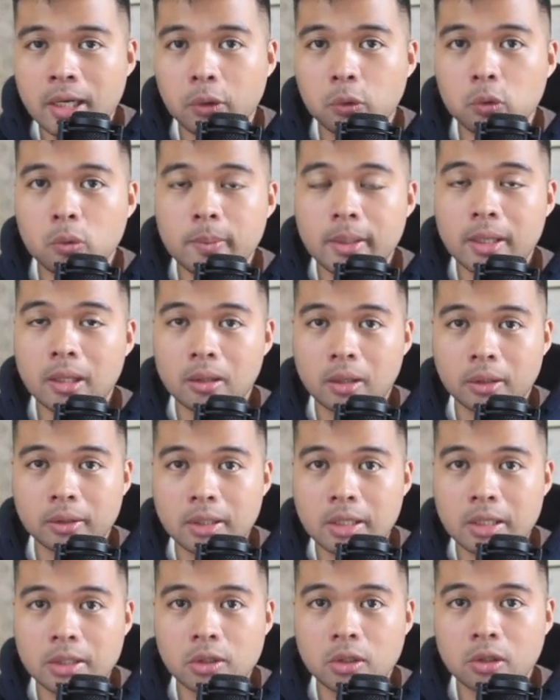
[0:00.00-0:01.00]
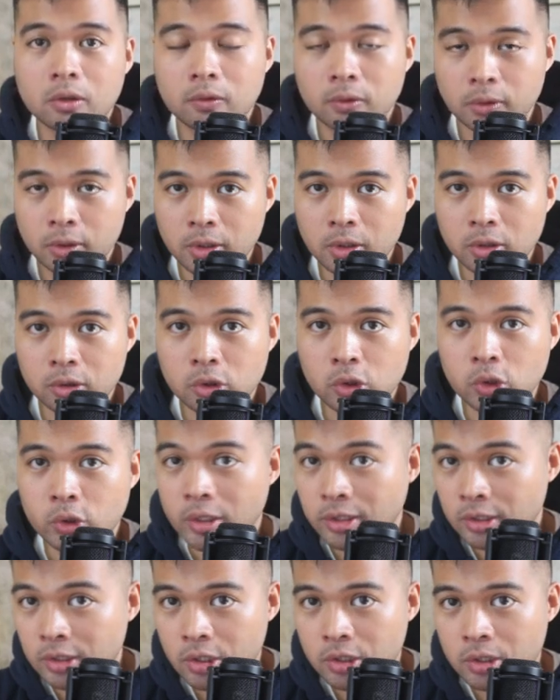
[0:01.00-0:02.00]
it will be a lot easier for you to
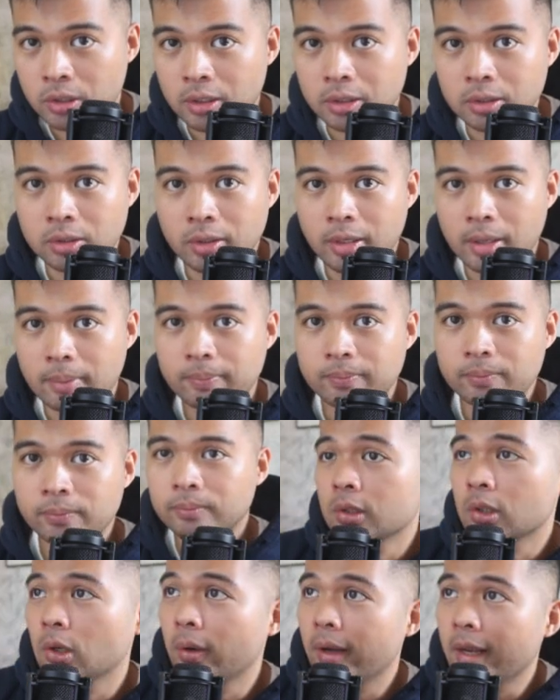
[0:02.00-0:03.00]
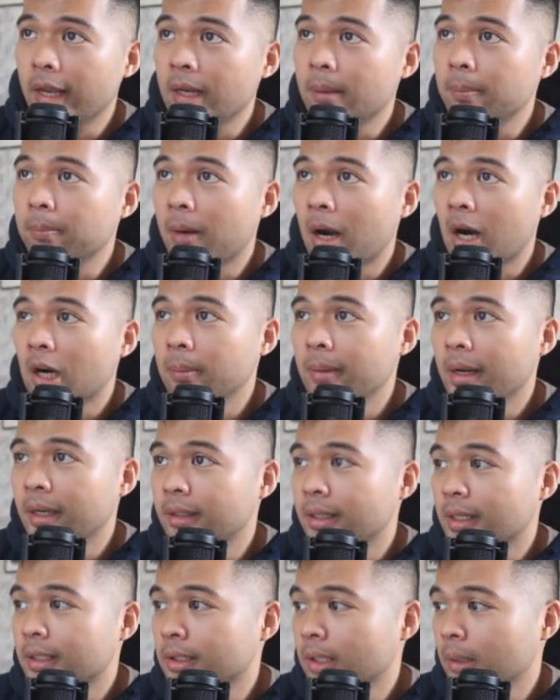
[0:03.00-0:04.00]
transition into them. So in Power BI
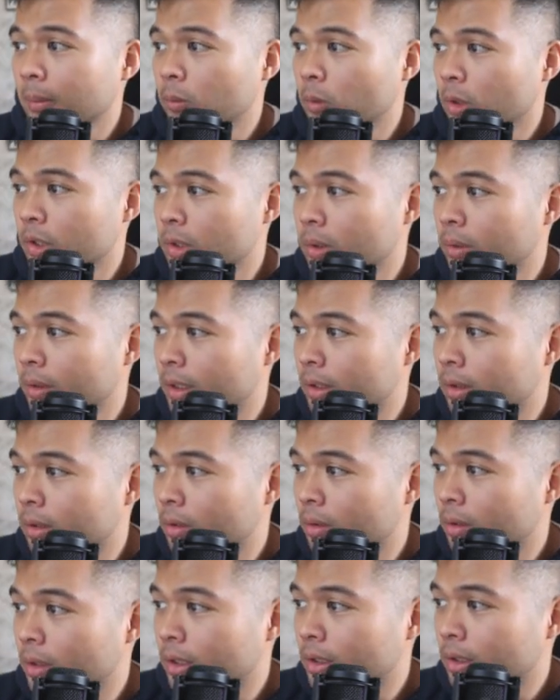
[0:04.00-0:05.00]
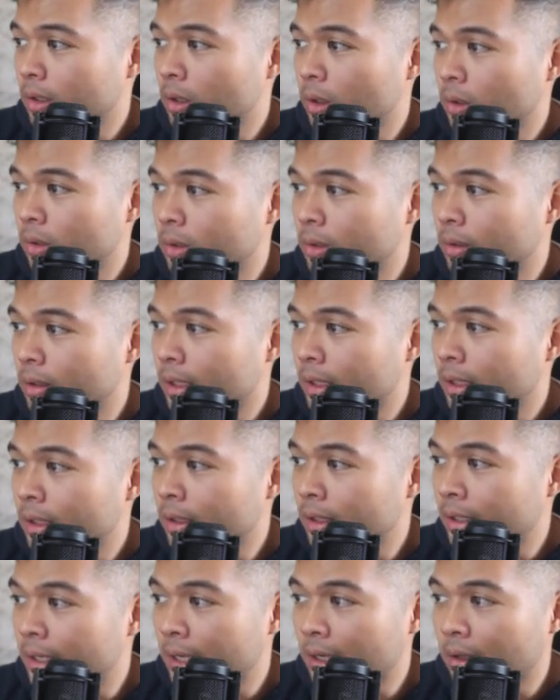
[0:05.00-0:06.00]
Desktop, what you'll need to do is go to the
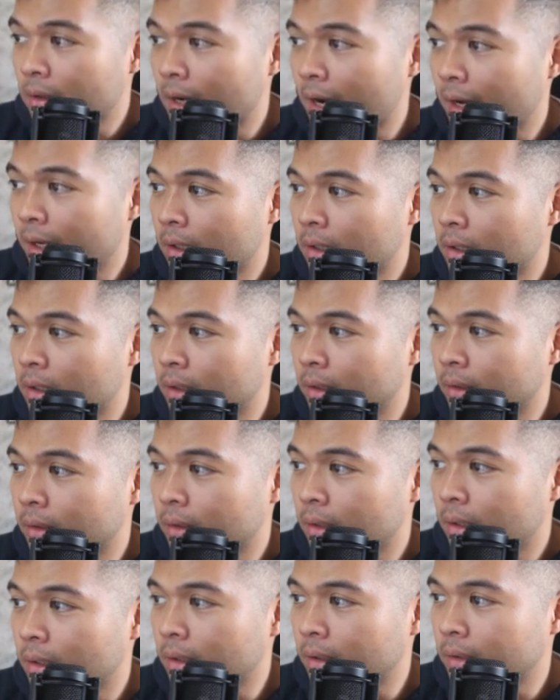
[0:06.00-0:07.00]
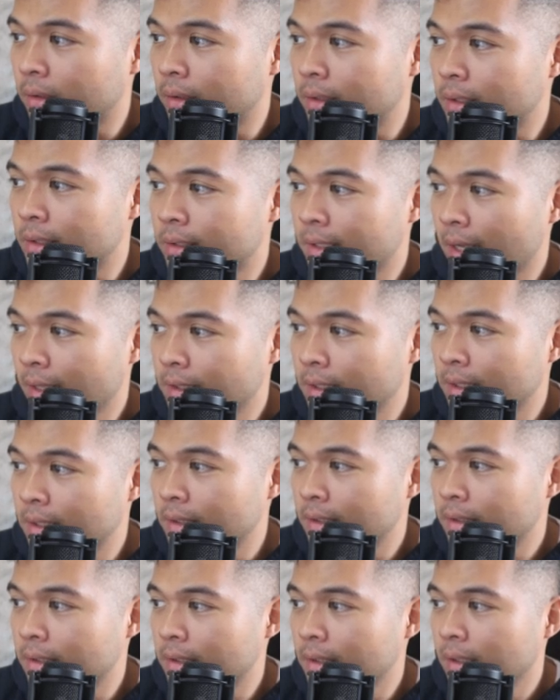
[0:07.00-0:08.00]
gear icon on the
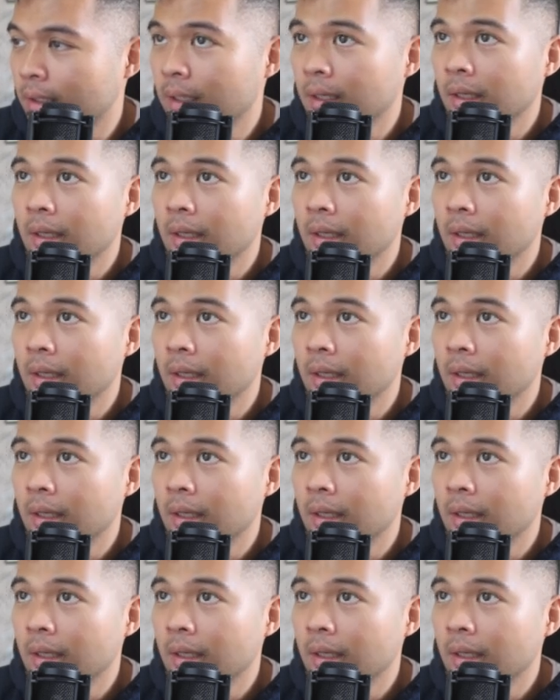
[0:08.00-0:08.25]
settings